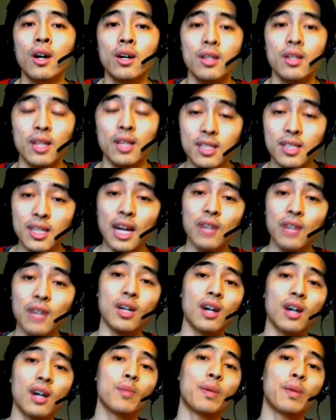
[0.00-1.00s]
Let's now
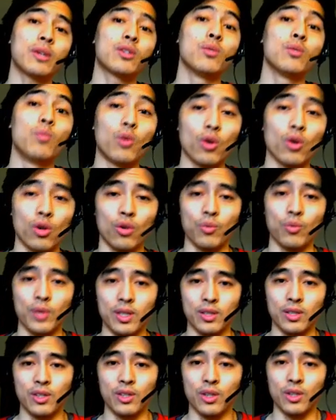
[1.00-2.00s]
talk about the moral
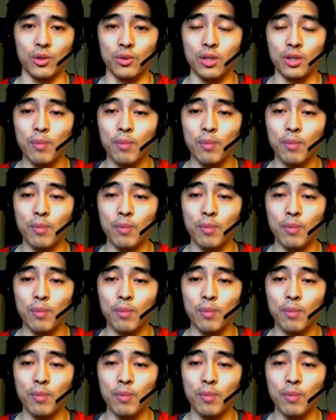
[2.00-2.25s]
reasons, though.